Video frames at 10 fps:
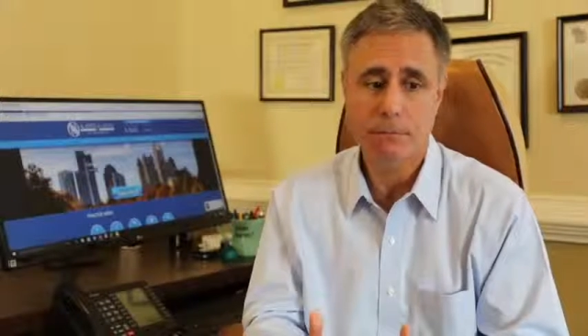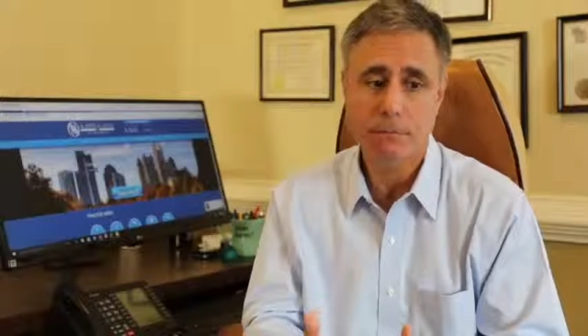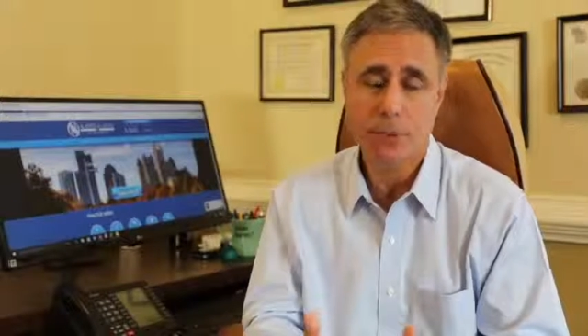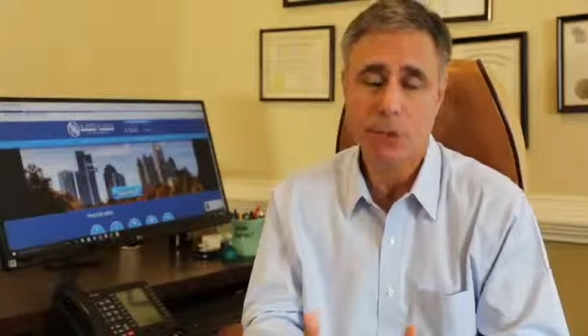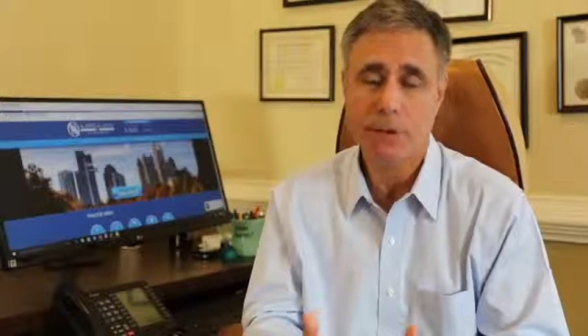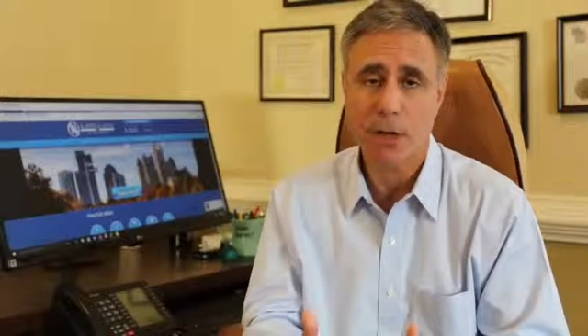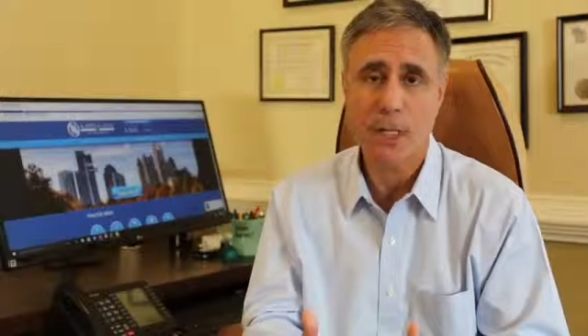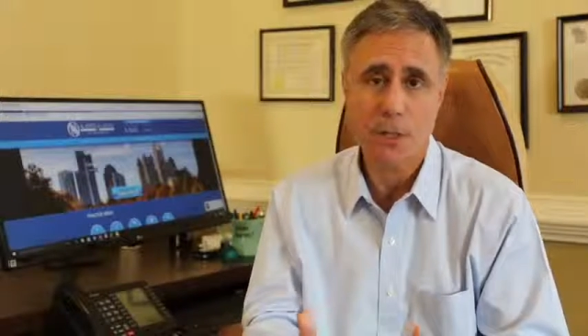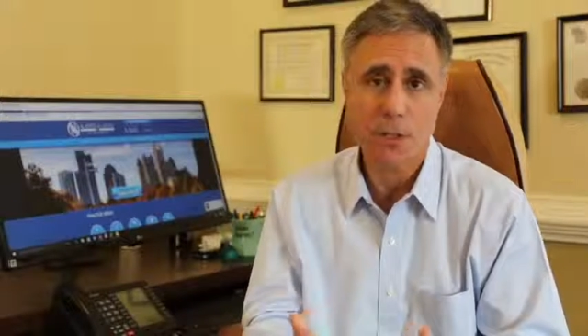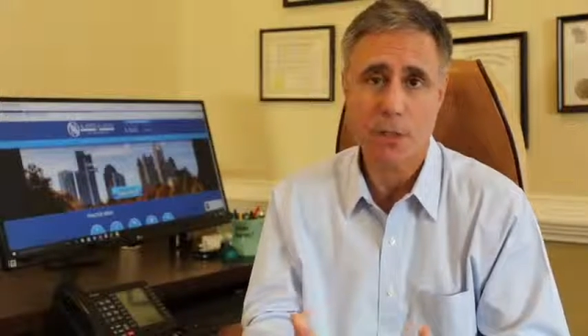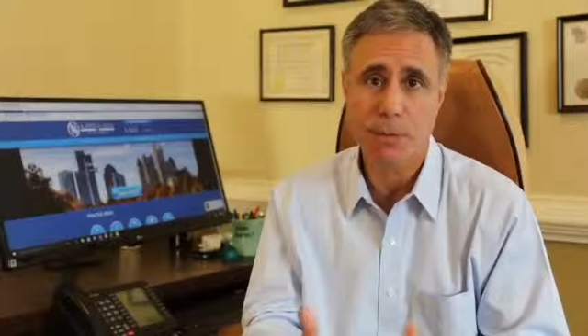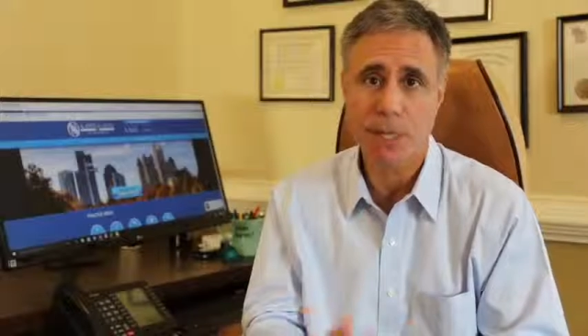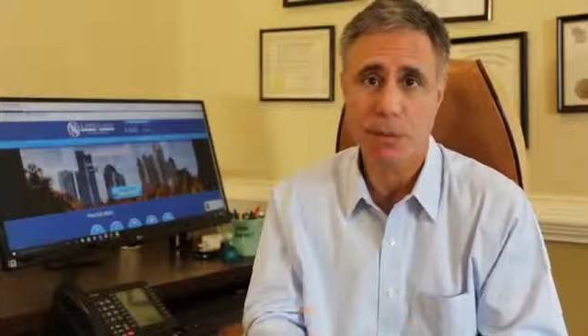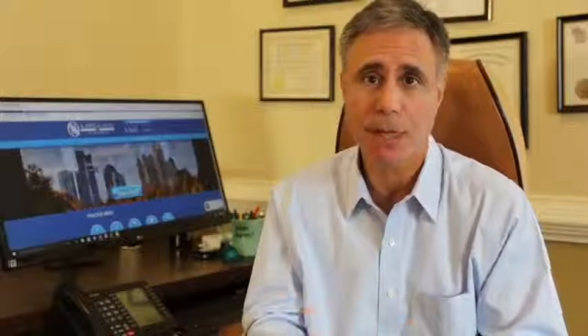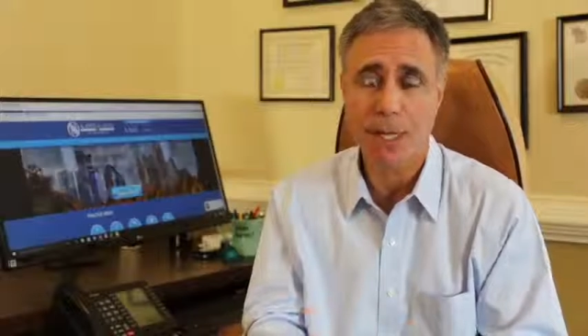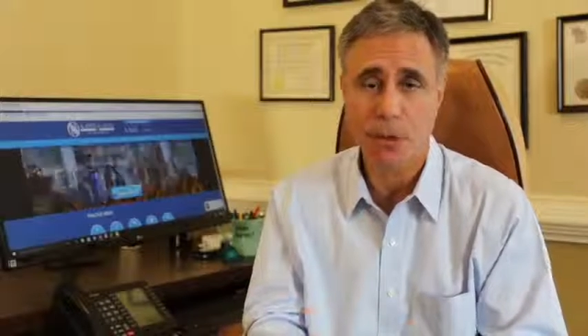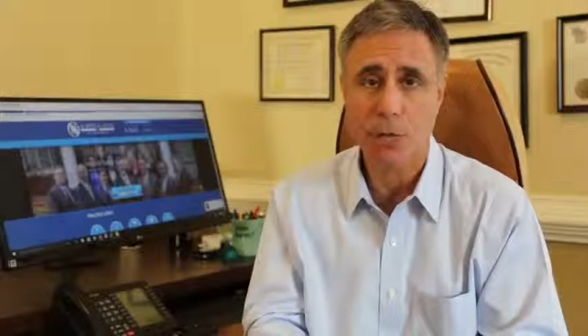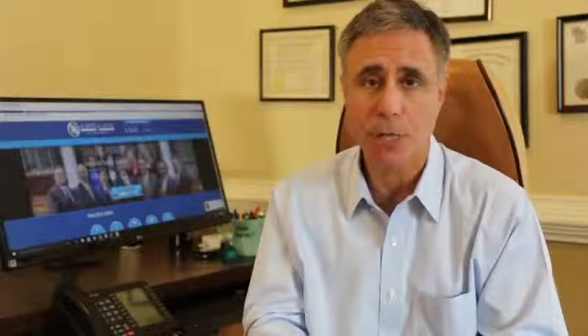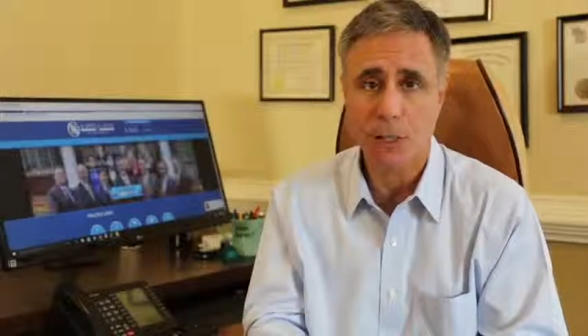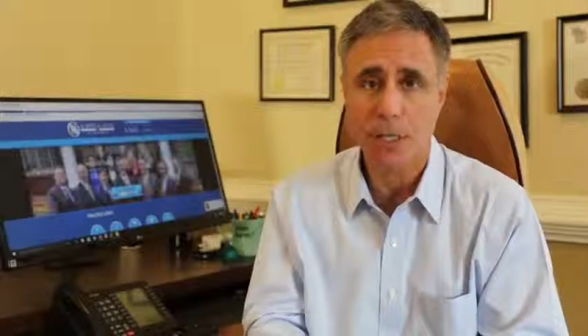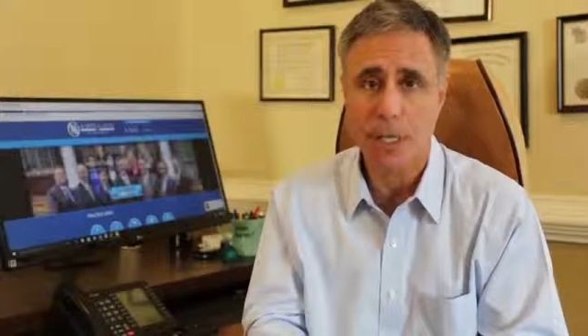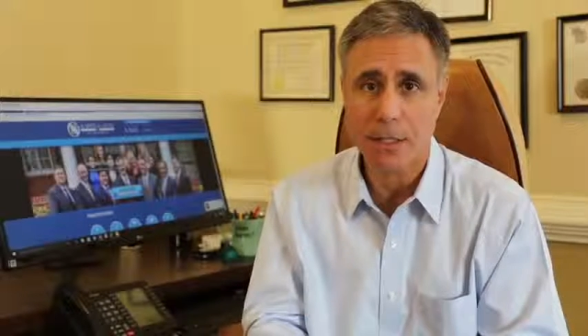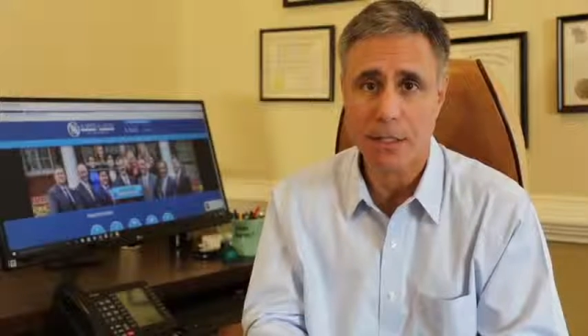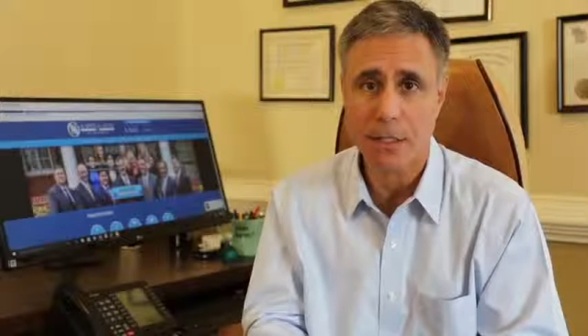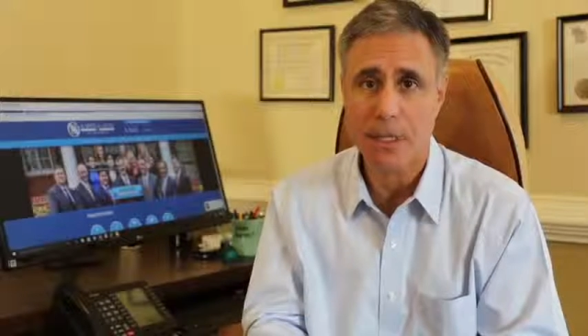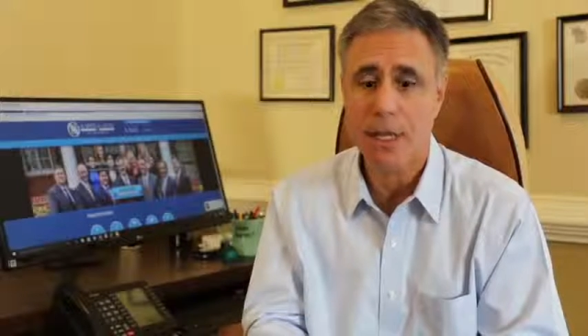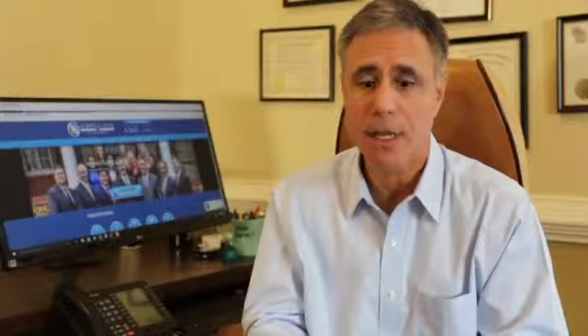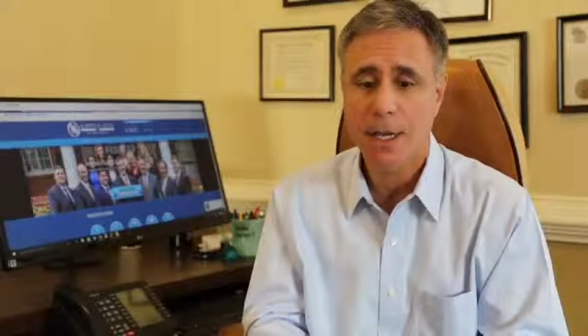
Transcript: most of our cases are big. We handle bigger cases,